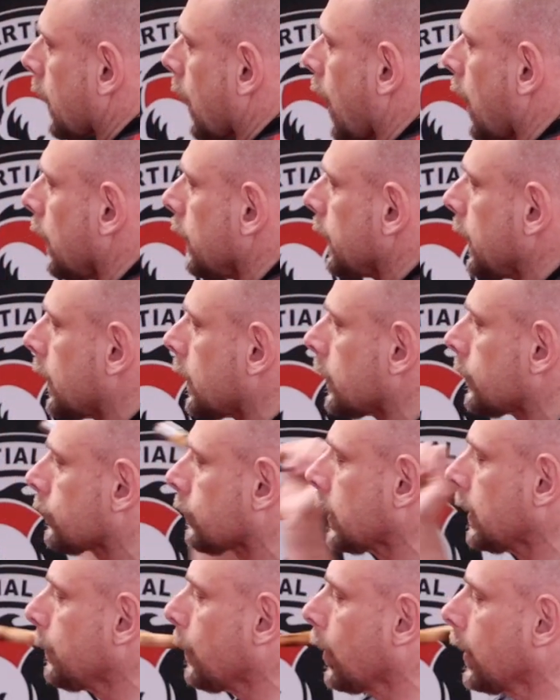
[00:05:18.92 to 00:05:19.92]
Kali or
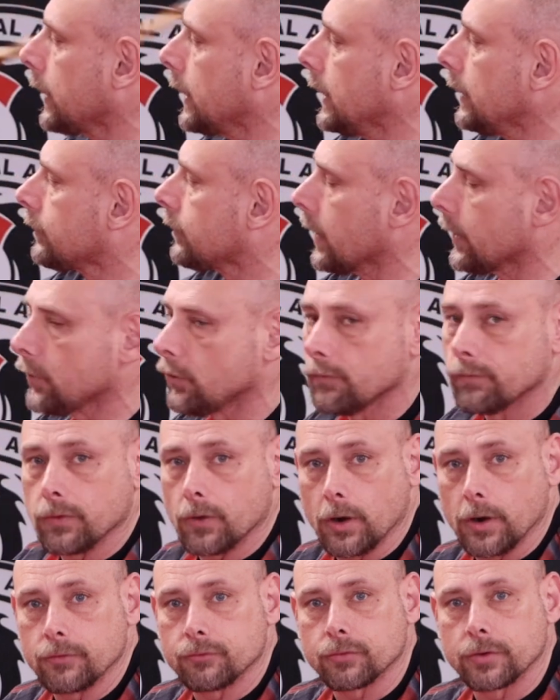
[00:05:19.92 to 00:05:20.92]
Eskrima Arnis and you've
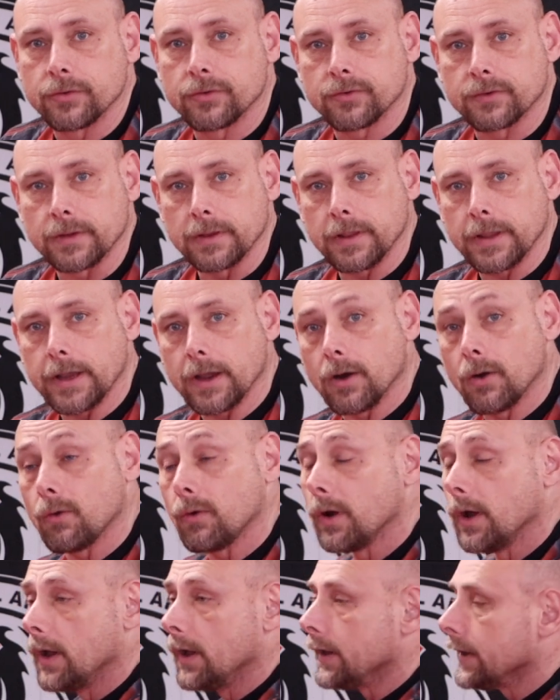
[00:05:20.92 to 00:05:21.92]
learned
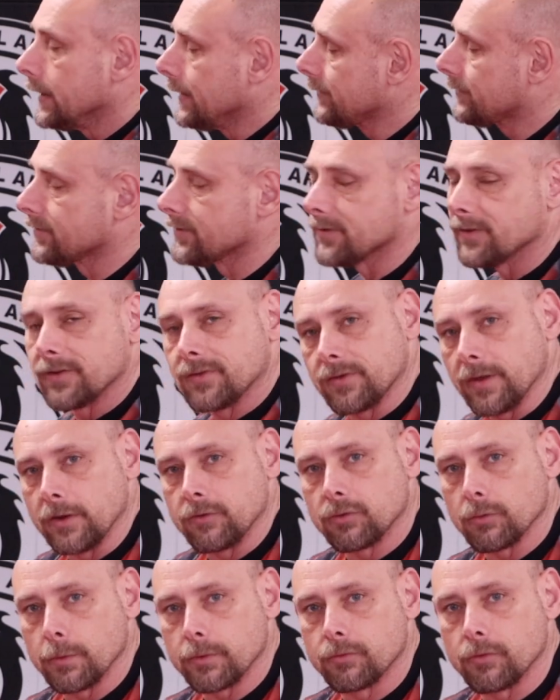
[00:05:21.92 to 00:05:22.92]
Tresillo, this is
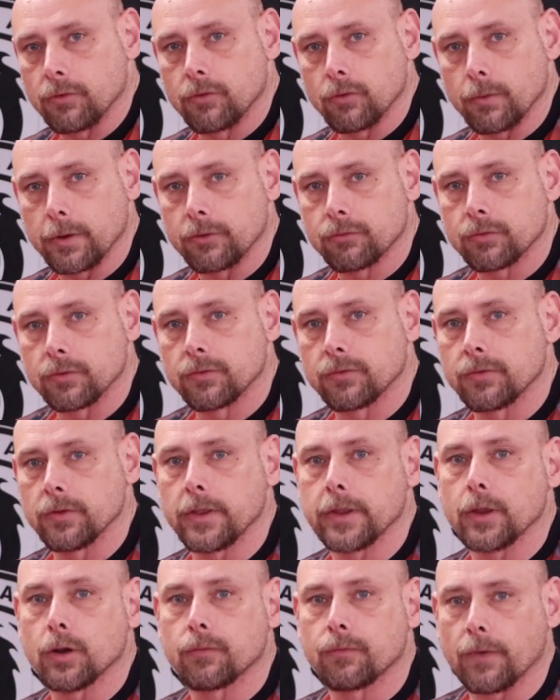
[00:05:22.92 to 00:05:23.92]
essentially what you're doing.
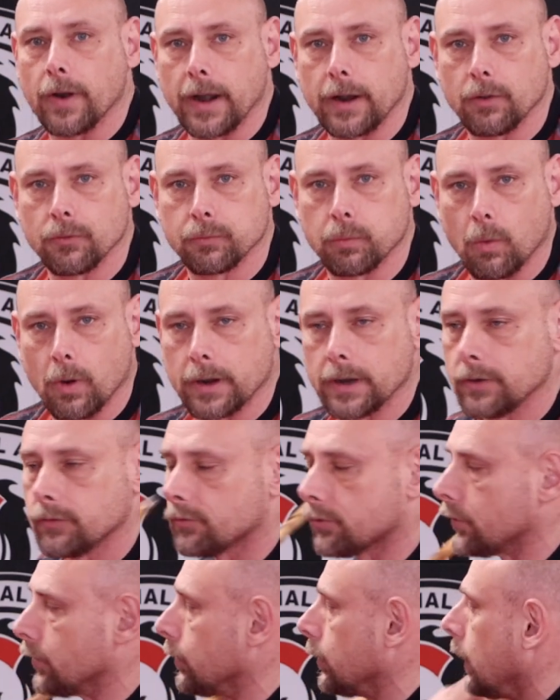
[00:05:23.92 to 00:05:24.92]
Tresillo for angles 1 and
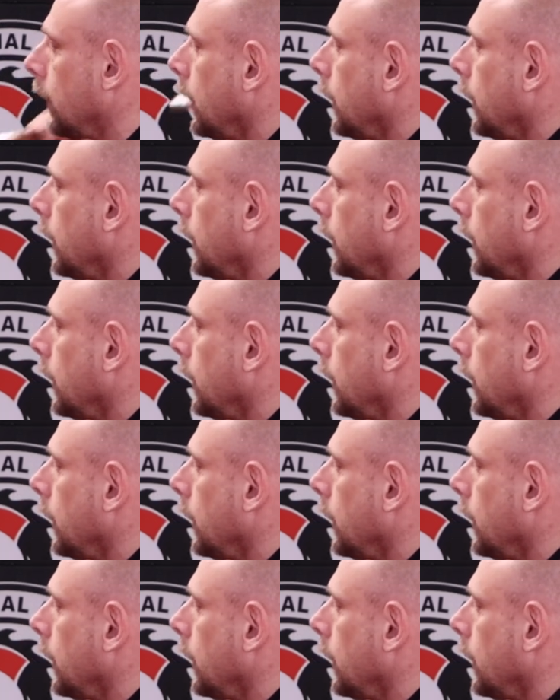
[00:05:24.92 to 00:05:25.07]
2.